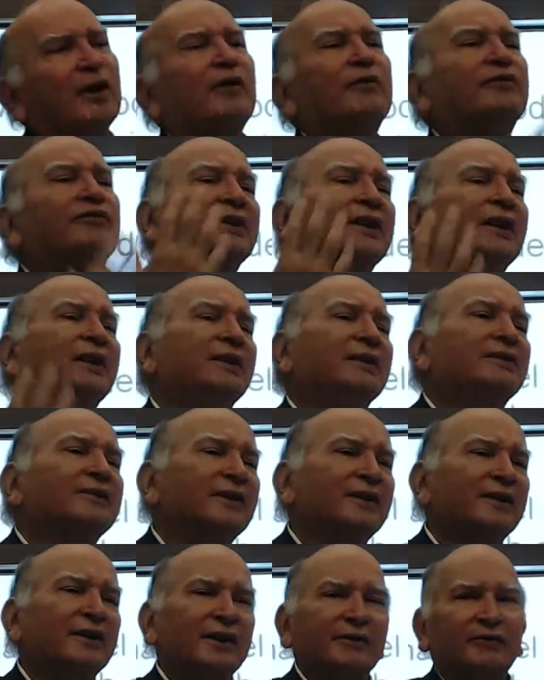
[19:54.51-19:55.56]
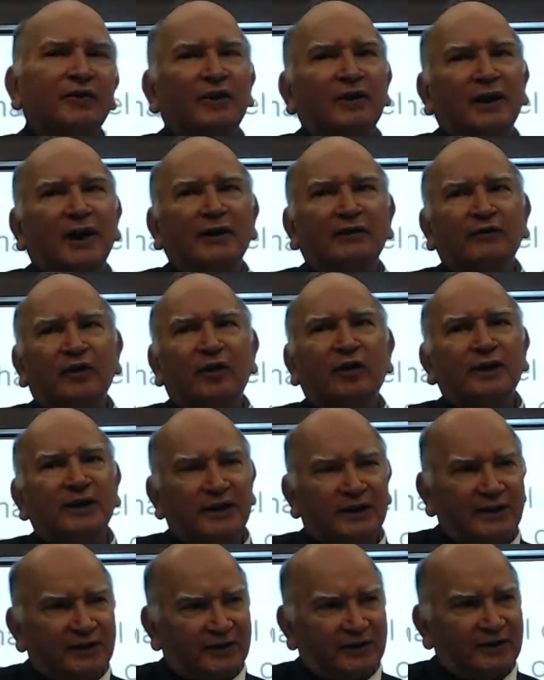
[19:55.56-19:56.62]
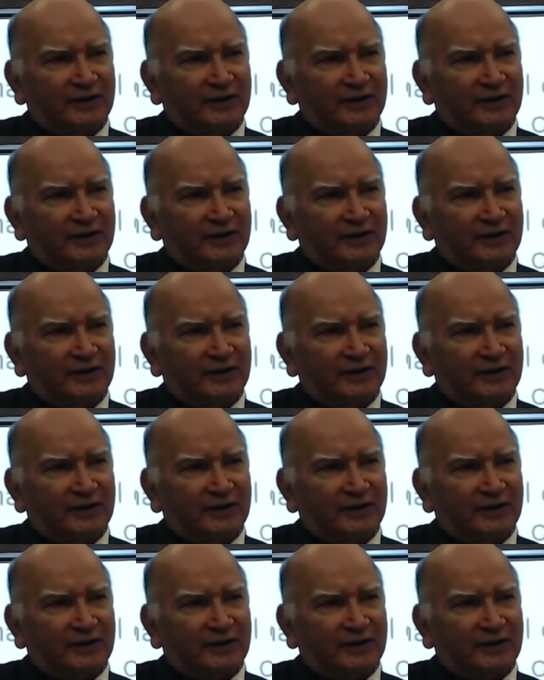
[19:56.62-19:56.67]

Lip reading: things for lifelong learners.